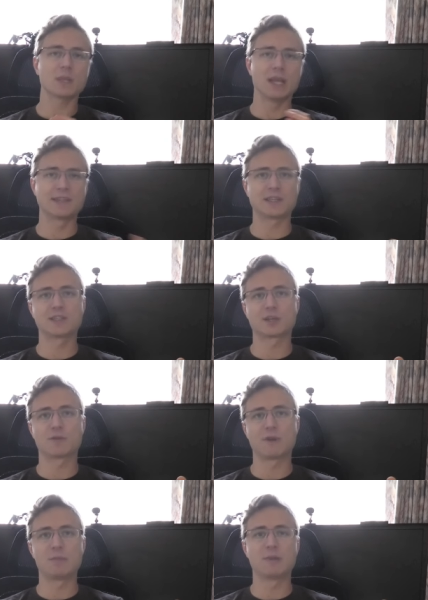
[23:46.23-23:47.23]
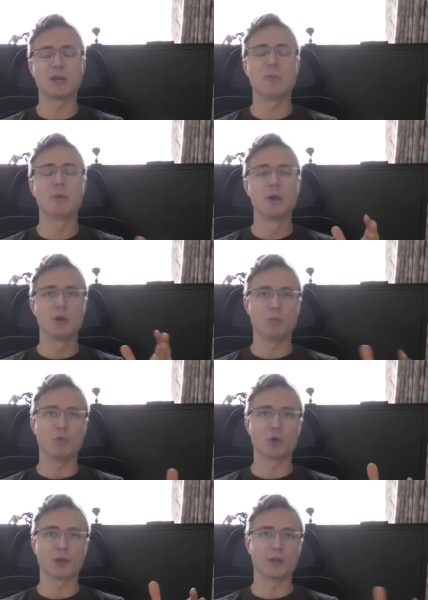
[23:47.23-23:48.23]
as I start ramping up
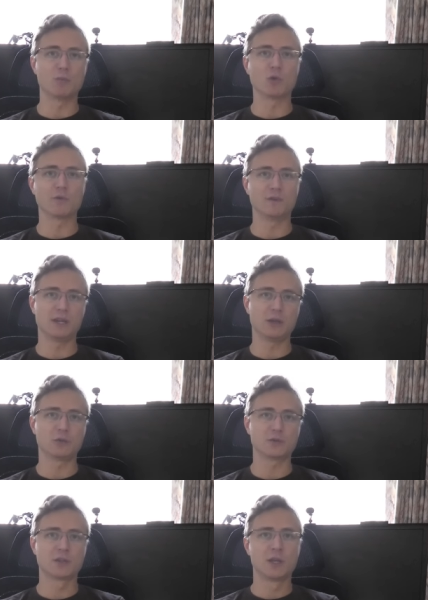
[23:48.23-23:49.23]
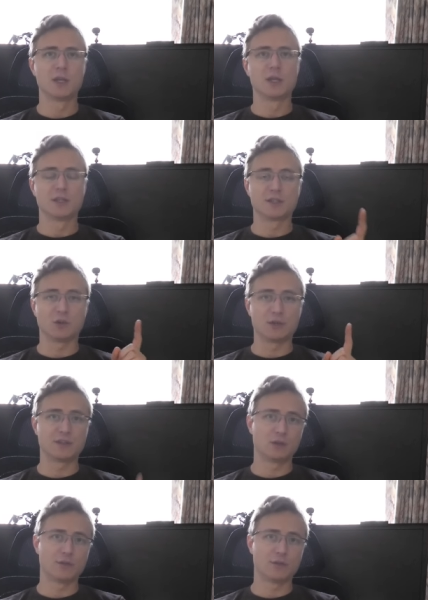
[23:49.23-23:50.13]
more and more videos. So until